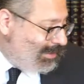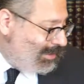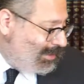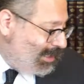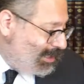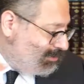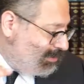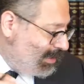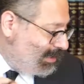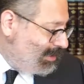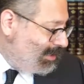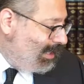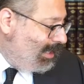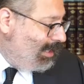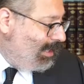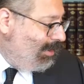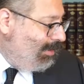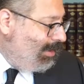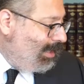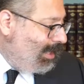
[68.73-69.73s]
They
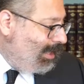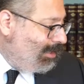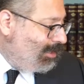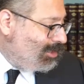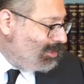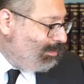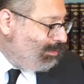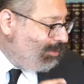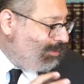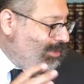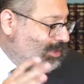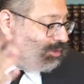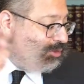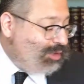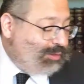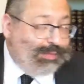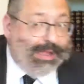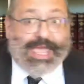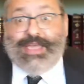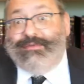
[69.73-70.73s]
translated here in English a person
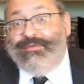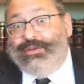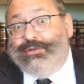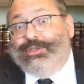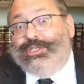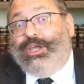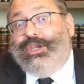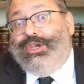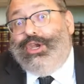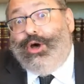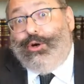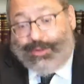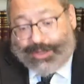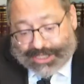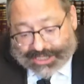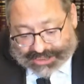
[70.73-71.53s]
whose behavior is unknown.